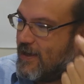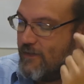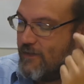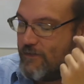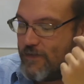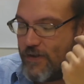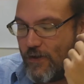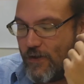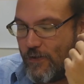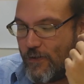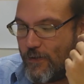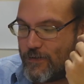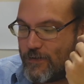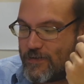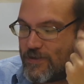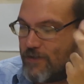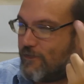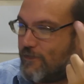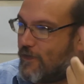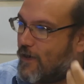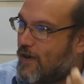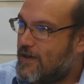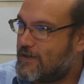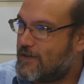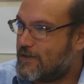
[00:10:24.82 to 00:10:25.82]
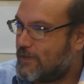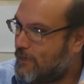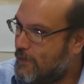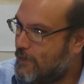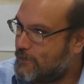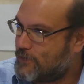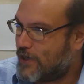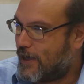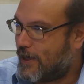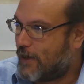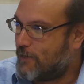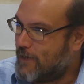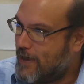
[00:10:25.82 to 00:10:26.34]
If you go there with Safari,
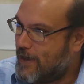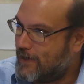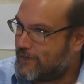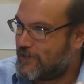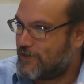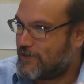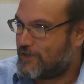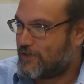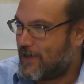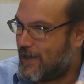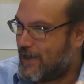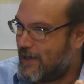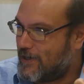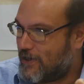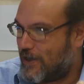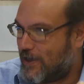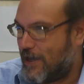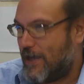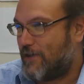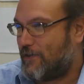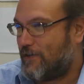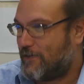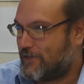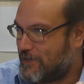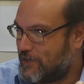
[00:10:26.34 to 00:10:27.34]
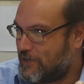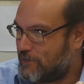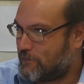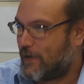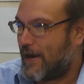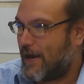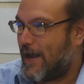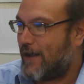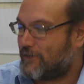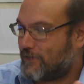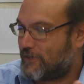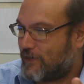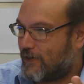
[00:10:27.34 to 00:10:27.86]
sometimes you get a message saying you can't use this
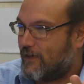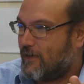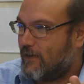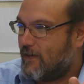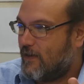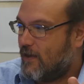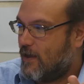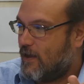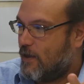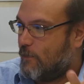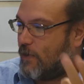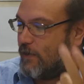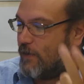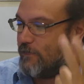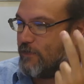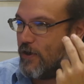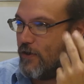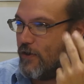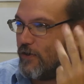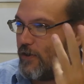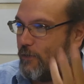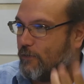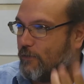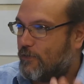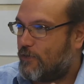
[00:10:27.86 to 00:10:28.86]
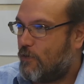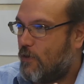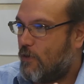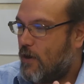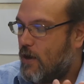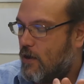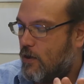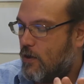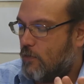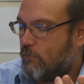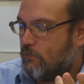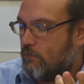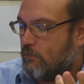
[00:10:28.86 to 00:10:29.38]
browser. But if you go there with
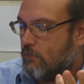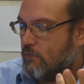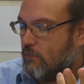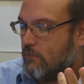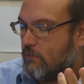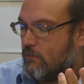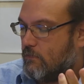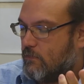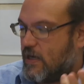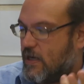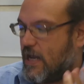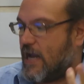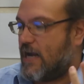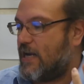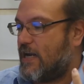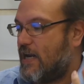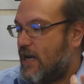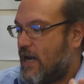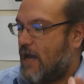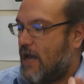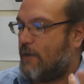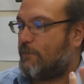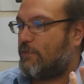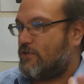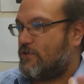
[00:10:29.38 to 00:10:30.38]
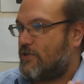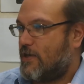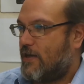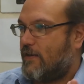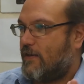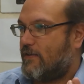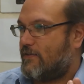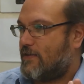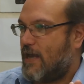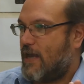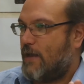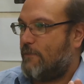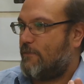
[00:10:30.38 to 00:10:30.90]
Chrome, 99% of
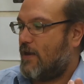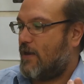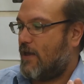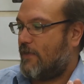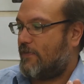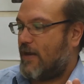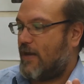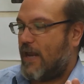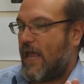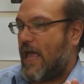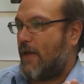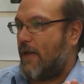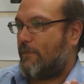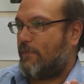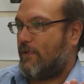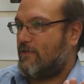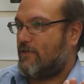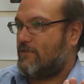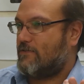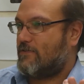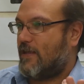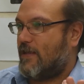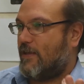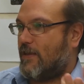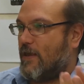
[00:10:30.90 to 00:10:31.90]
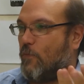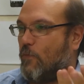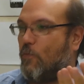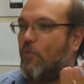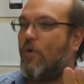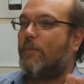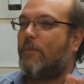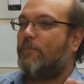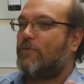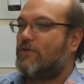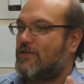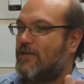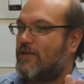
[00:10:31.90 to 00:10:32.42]
the time nothing happens and that
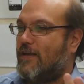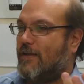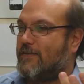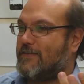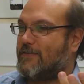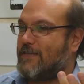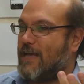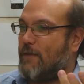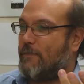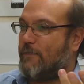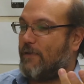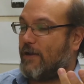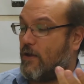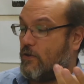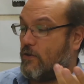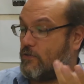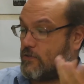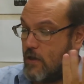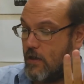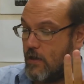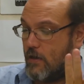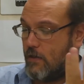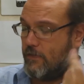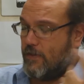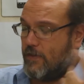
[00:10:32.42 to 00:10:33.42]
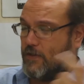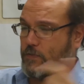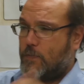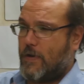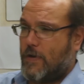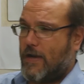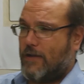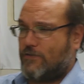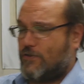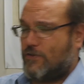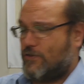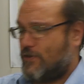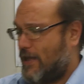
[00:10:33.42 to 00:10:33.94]
1% of the time it goes this
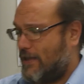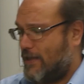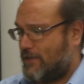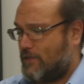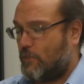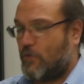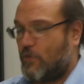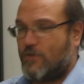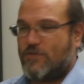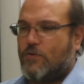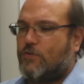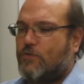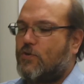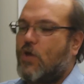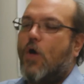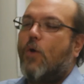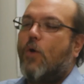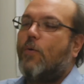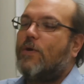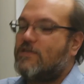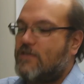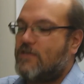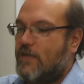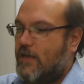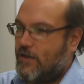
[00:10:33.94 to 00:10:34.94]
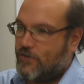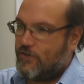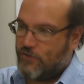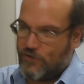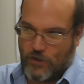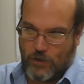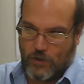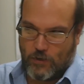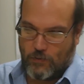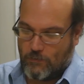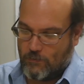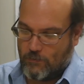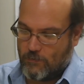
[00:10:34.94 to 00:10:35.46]
browser's not supported so there's always an
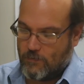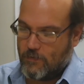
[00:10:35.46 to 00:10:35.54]
issue